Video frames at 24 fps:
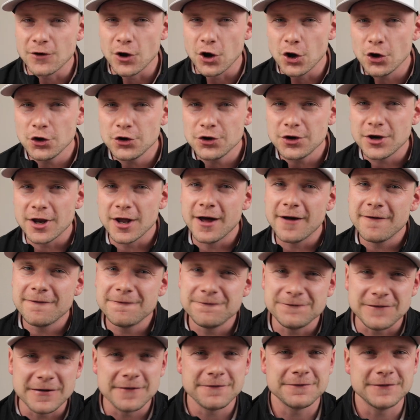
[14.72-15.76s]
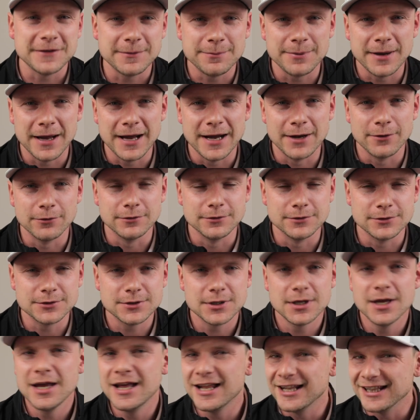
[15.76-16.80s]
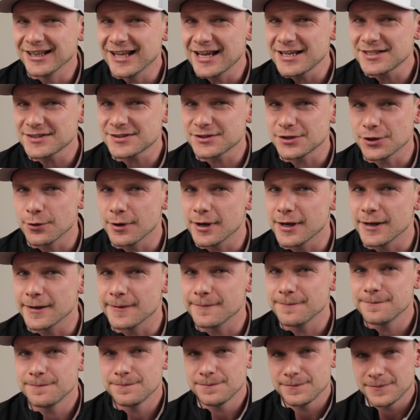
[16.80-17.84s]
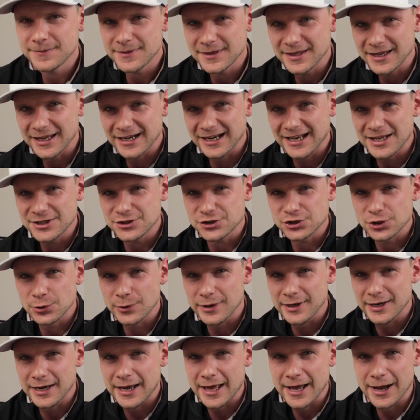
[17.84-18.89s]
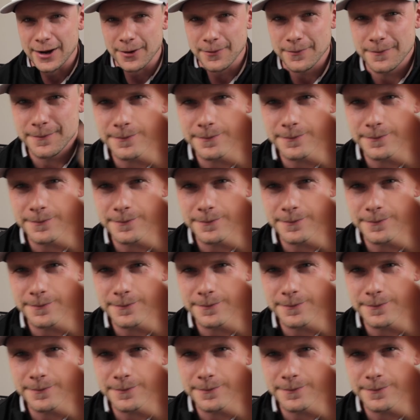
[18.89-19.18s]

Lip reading: for under £50. Let's do it, and let's do it now.